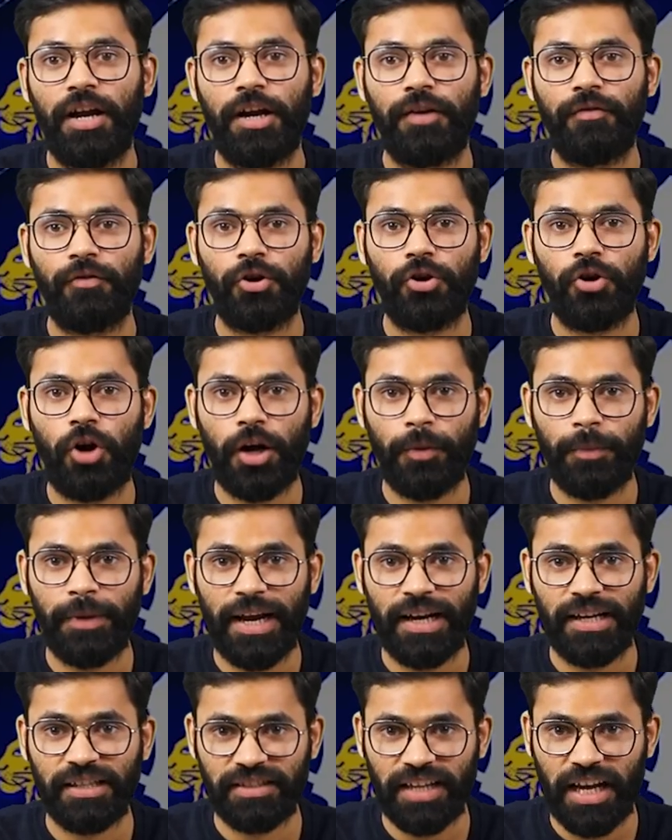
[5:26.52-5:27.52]
It would not
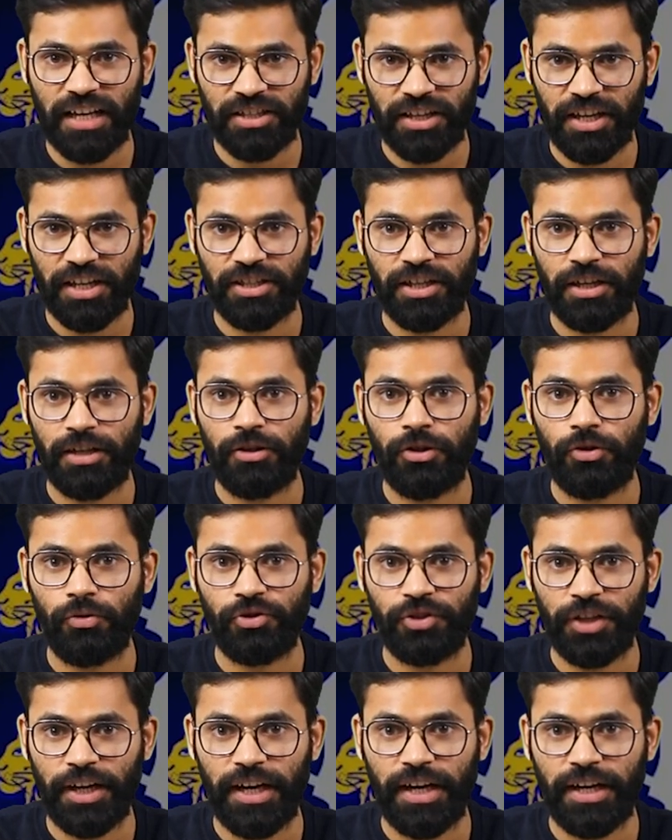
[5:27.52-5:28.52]
be an exaggeration
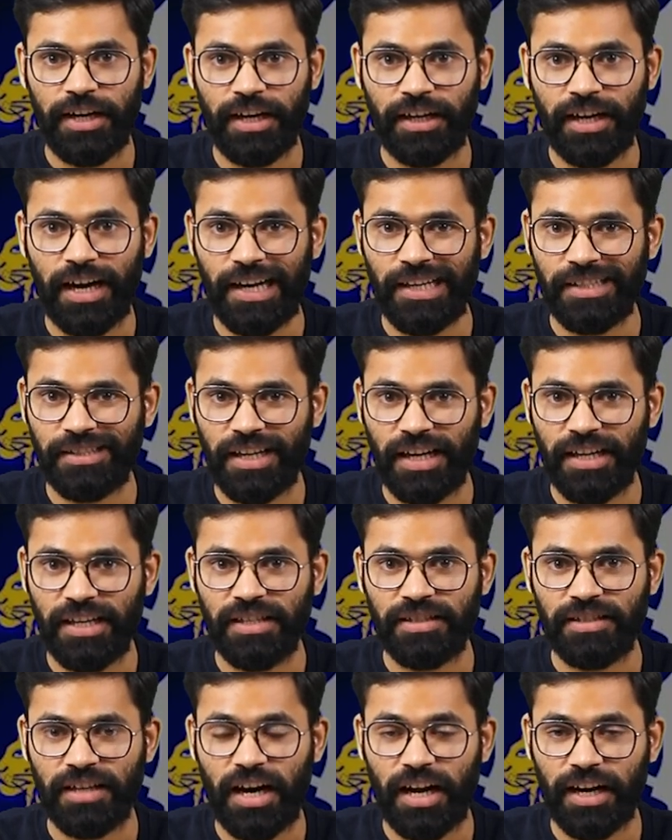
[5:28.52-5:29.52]
to say that
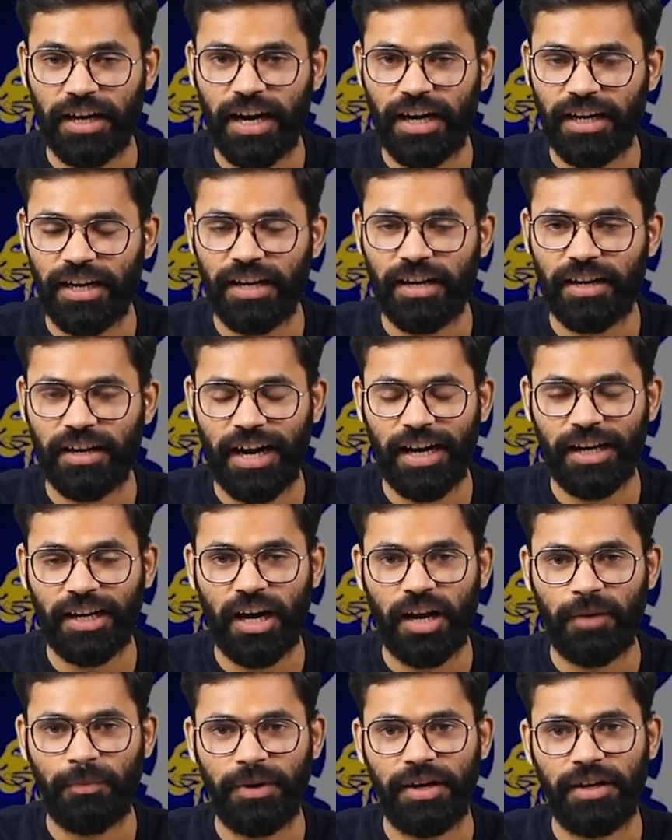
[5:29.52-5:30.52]
Khalistanis are getting red
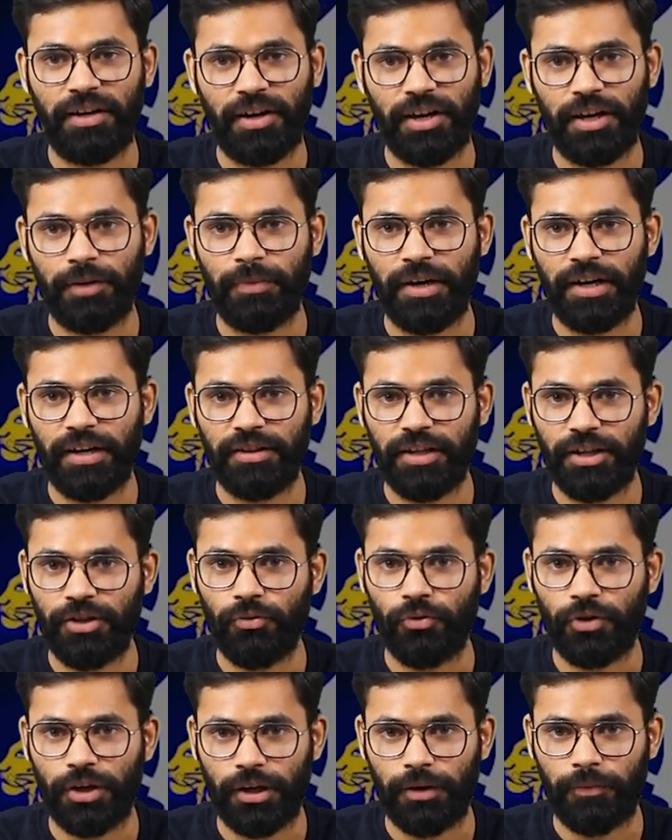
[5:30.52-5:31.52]
carpet treatment in
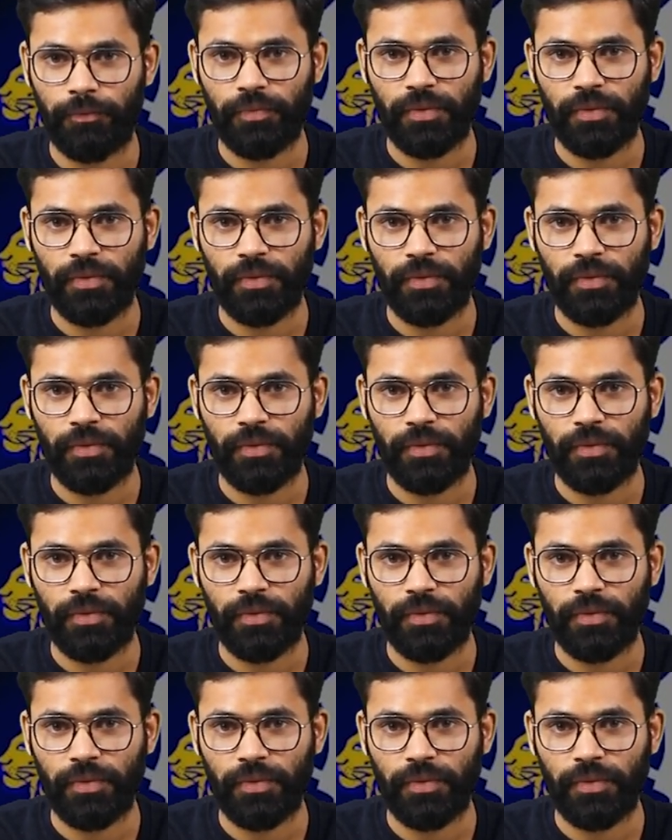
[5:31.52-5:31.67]
the UK.